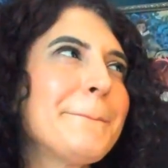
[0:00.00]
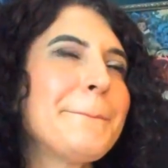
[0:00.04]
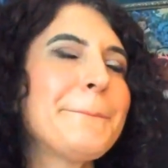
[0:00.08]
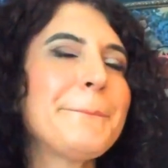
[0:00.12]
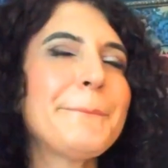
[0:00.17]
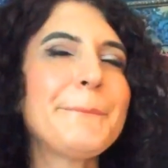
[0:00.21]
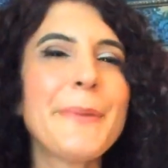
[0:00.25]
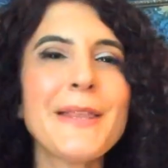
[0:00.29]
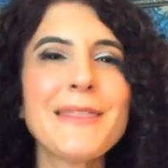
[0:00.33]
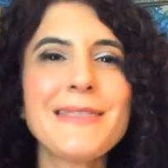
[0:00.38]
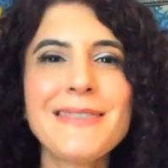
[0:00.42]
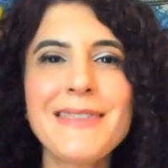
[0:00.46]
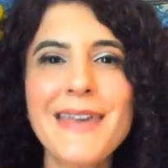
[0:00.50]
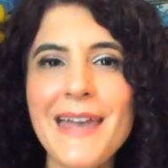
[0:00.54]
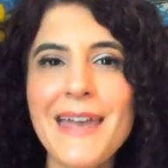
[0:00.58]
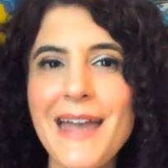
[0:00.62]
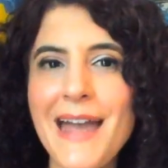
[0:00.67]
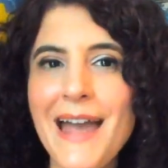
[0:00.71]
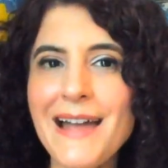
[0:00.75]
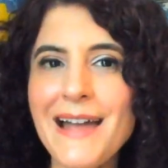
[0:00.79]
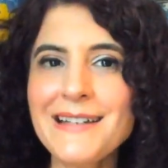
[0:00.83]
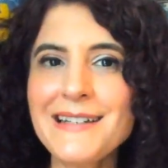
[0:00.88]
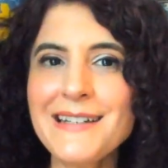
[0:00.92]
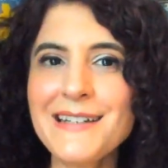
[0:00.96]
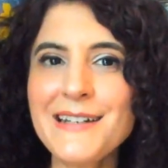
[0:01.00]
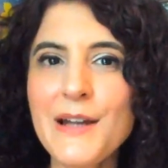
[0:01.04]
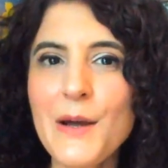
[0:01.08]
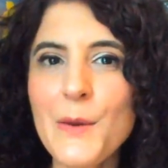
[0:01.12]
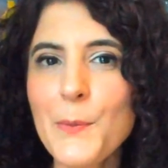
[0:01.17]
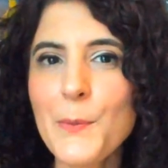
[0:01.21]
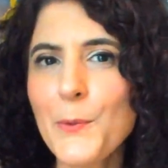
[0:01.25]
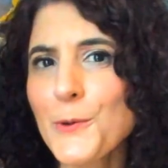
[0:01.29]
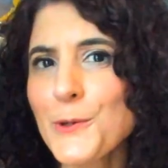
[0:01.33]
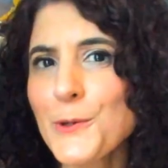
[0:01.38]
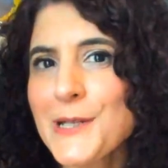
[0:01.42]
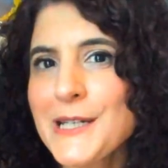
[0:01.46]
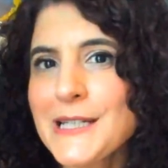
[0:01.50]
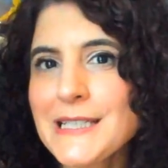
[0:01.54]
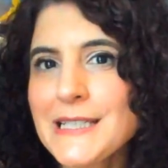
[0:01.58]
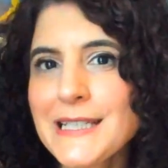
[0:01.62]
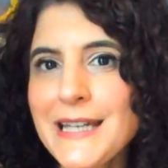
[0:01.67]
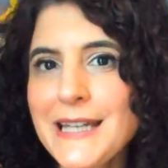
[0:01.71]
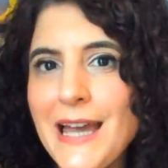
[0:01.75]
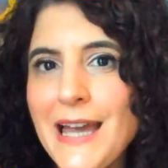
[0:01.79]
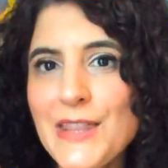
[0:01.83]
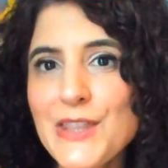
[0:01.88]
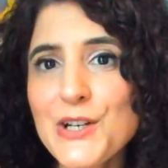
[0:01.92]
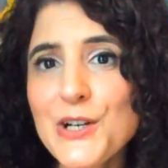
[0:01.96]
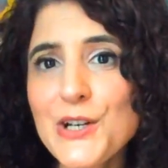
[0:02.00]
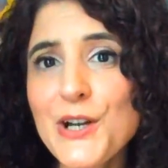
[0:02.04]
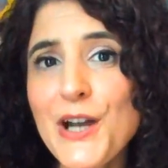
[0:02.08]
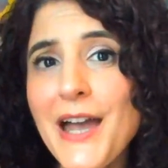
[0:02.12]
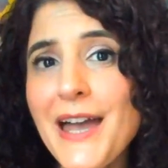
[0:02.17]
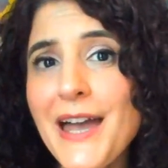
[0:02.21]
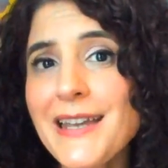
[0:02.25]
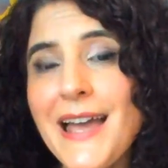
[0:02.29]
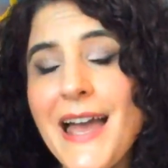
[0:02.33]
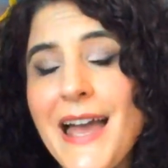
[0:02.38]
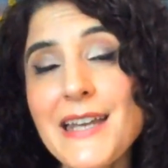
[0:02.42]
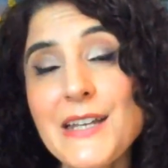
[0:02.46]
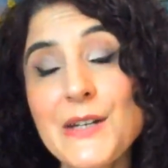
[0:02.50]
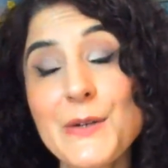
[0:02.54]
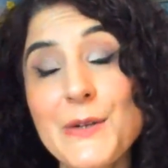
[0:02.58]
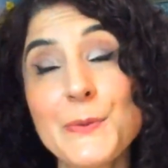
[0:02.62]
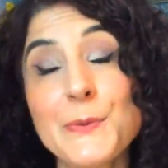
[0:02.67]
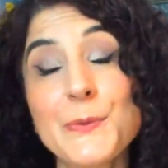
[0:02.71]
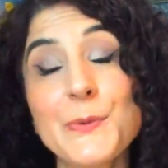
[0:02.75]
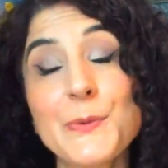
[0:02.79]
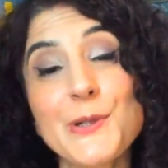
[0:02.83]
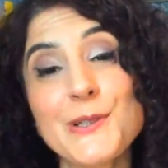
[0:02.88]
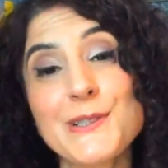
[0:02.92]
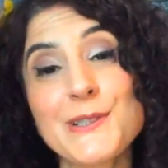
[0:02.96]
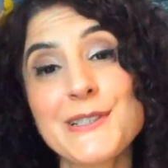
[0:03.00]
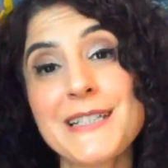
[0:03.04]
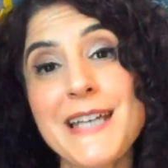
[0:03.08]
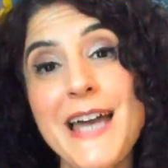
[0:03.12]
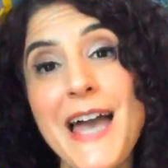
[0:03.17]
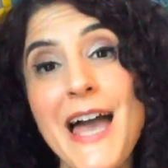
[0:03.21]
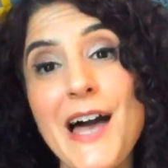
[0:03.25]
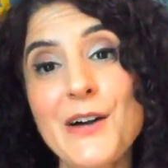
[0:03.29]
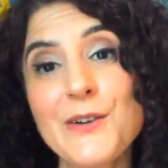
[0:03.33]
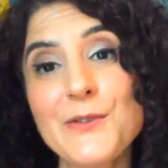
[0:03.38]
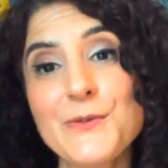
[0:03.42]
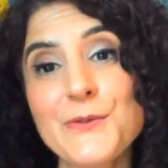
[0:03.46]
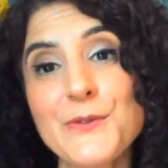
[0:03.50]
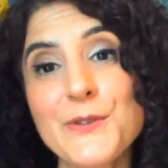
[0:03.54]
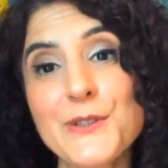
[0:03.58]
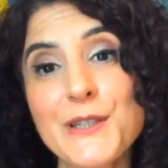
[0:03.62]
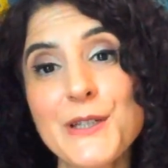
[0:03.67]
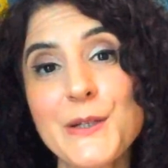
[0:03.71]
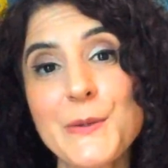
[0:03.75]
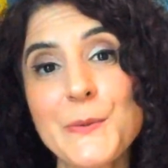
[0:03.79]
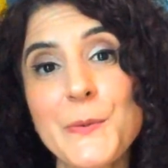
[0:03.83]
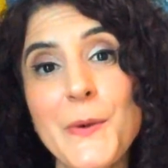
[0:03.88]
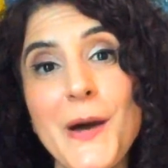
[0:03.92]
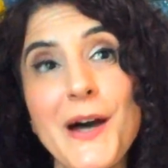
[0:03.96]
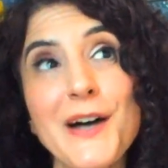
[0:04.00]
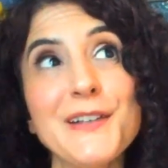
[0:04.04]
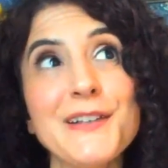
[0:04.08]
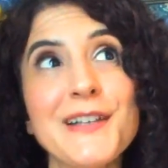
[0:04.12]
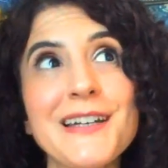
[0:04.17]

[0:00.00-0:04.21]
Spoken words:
but they ended up working together and it worked out really well.